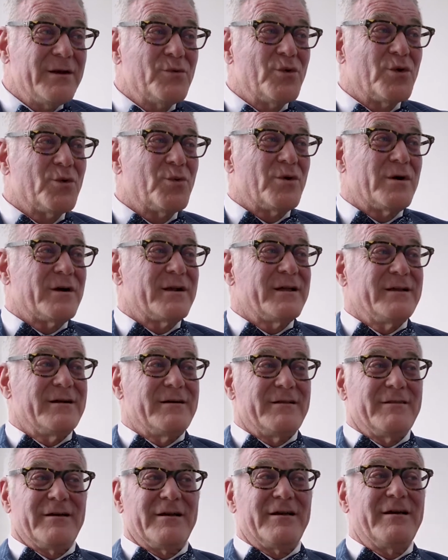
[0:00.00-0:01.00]
we're working
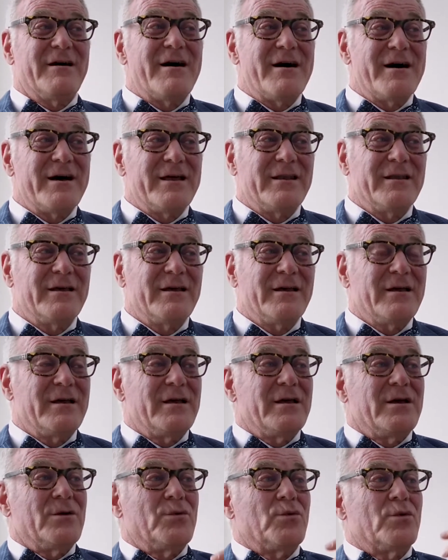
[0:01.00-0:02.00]
on the gut,
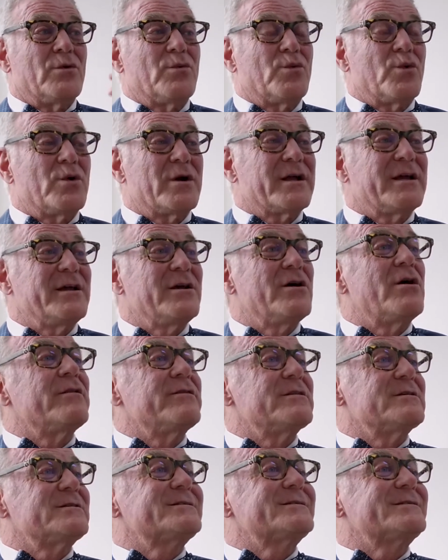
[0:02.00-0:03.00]
we're working on
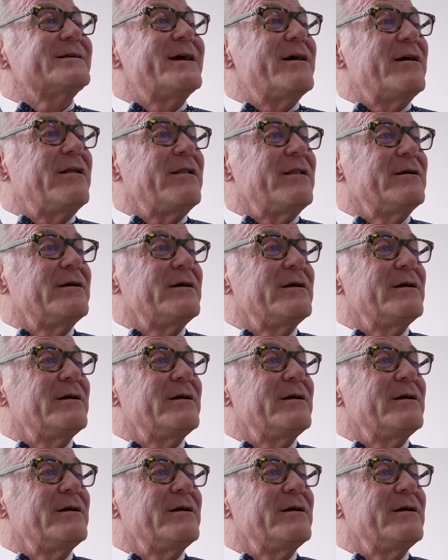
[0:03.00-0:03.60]
the cell.